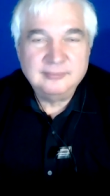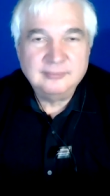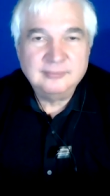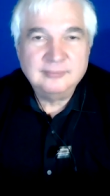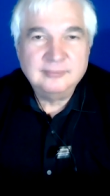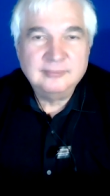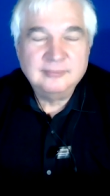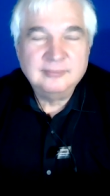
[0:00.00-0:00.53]

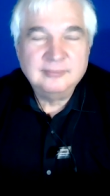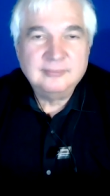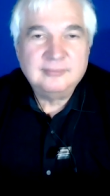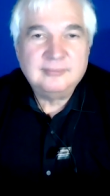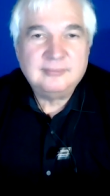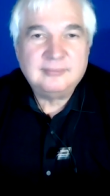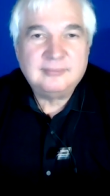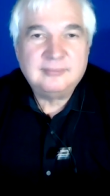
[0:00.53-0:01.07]
officially
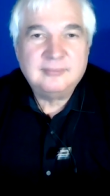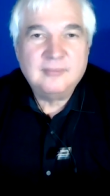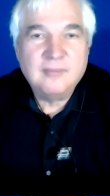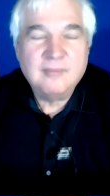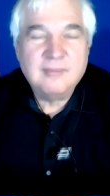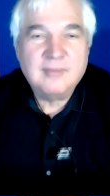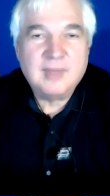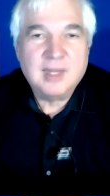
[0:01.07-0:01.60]

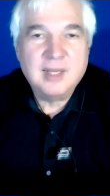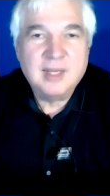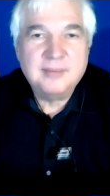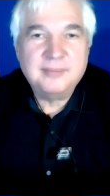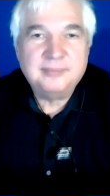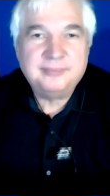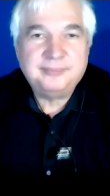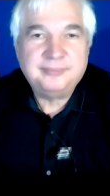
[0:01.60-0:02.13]
using
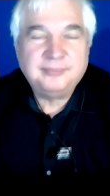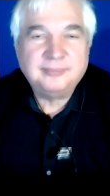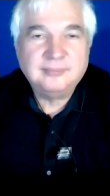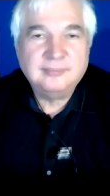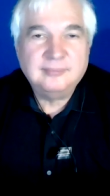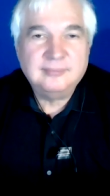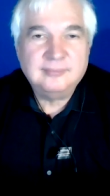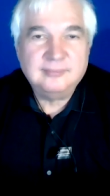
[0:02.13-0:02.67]
a,
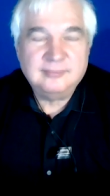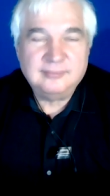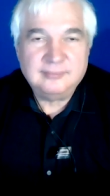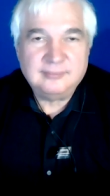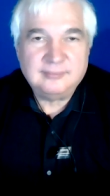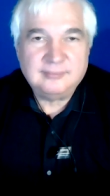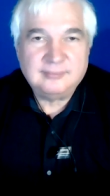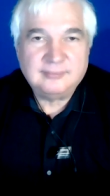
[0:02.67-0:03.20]
something
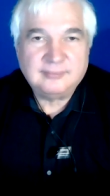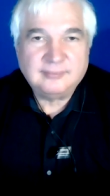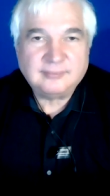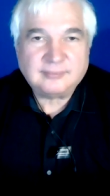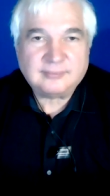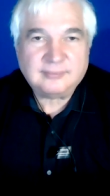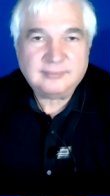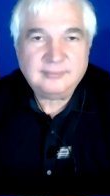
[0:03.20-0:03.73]
like Zoom,
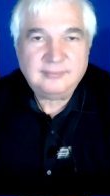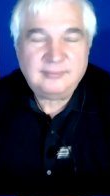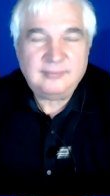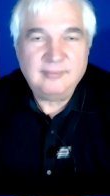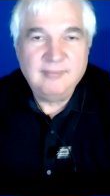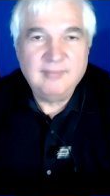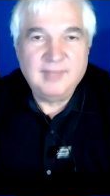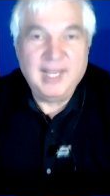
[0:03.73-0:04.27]
right?
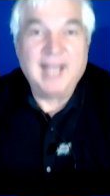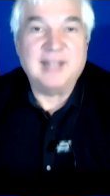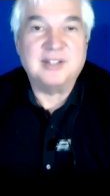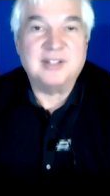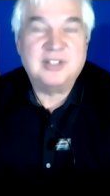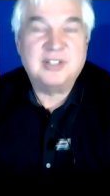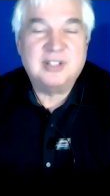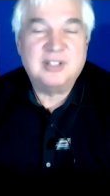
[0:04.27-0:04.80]

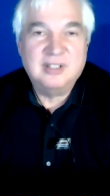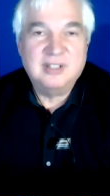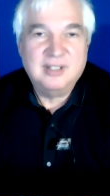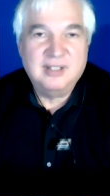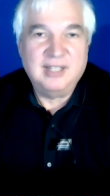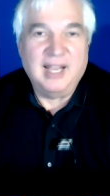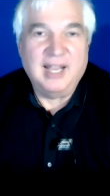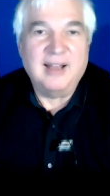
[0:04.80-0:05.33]
Yes. Okay.
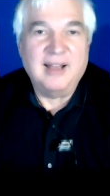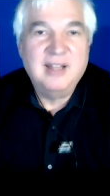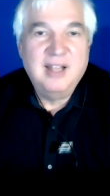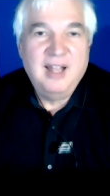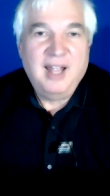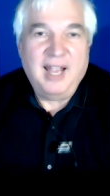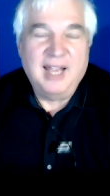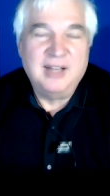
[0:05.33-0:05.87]
Yeah,
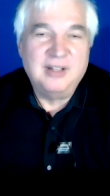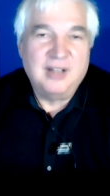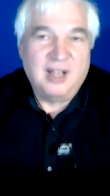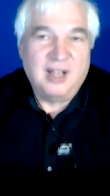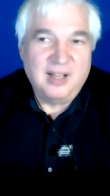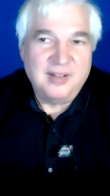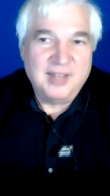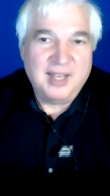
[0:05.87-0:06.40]
and
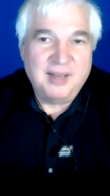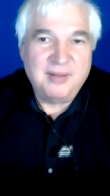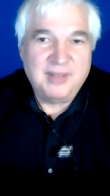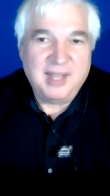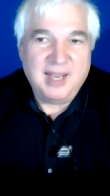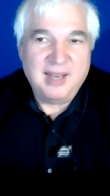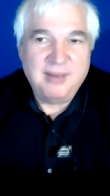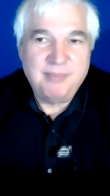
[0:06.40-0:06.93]
uh, they
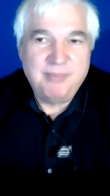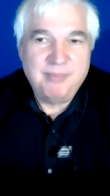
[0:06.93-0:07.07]
they